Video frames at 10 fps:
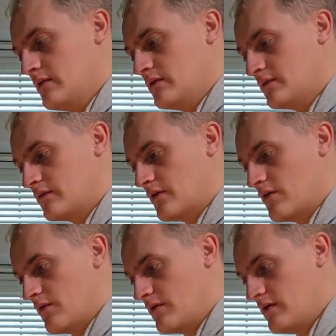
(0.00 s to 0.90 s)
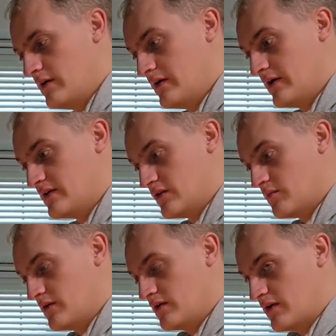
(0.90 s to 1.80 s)
So it is
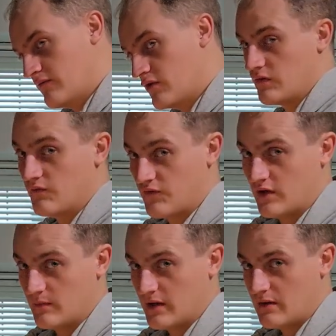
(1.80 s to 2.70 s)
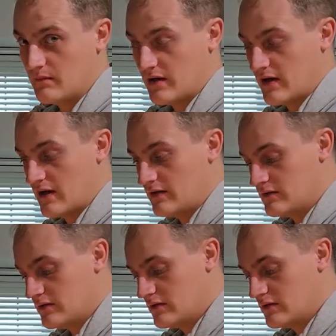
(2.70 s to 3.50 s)
open. I've got the film in my hand.